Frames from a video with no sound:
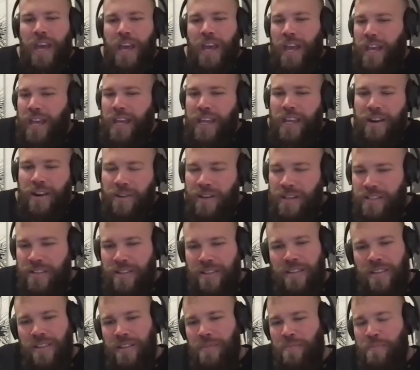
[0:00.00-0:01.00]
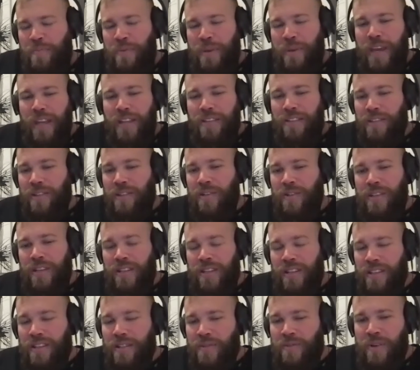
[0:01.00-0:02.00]
you know, he's just a big dude that
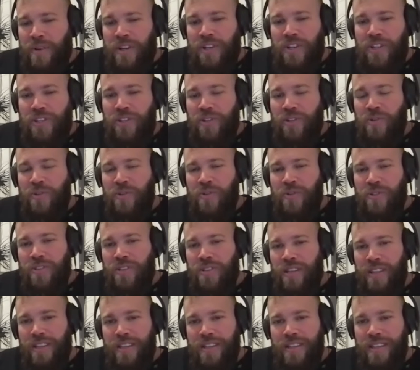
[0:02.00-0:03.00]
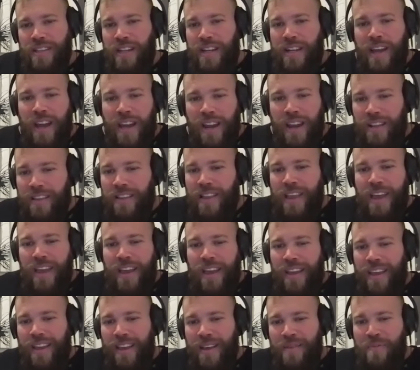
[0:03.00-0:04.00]
doesn't wear shoes and is like kind of
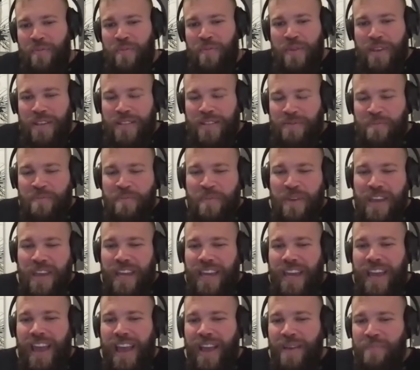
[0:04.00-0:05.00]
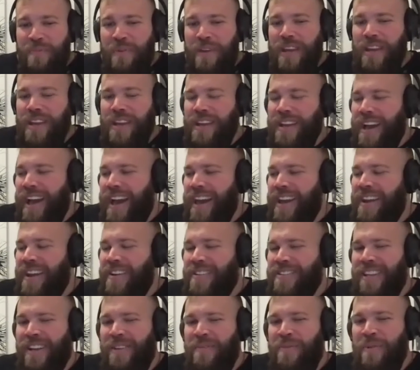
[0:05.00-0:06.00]
like this big hippie. And I
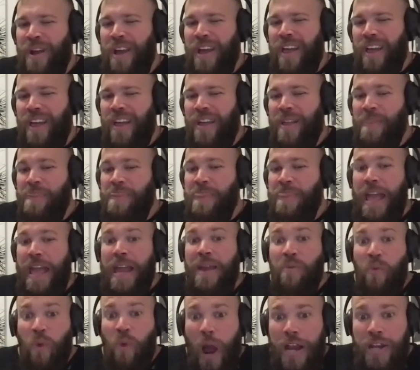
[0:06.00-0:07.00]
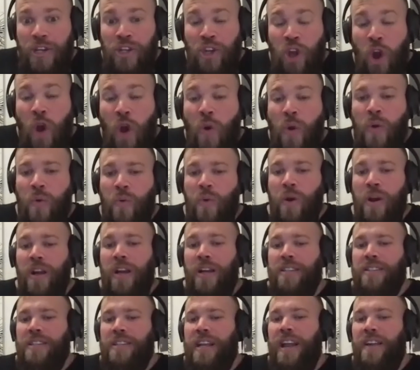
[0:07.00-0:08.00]
was like, what? And I know it
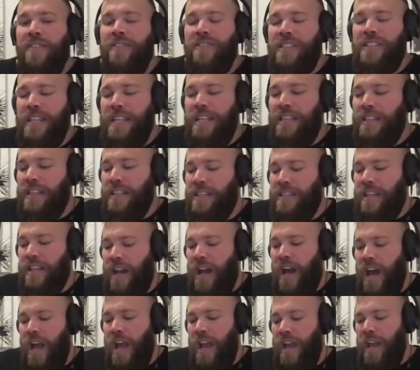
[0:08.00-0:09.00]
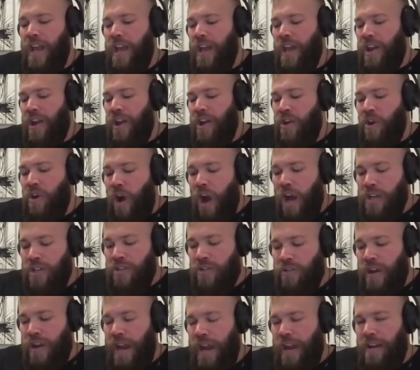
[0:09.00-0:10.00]
works. Like, I've seen this guy not
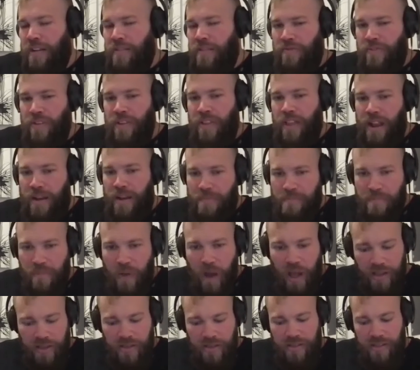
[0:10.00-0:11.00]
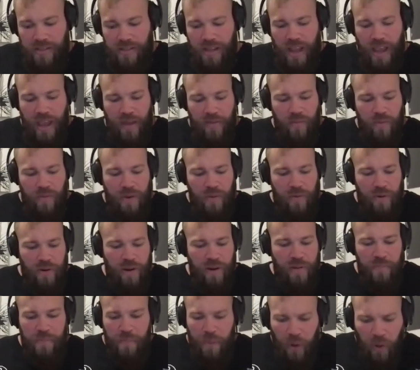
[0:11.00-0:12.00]
trained for like months. And we were
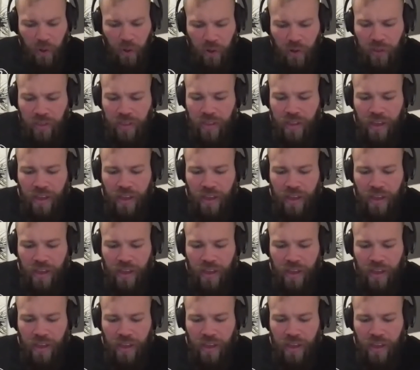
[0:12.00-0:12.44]
in Perth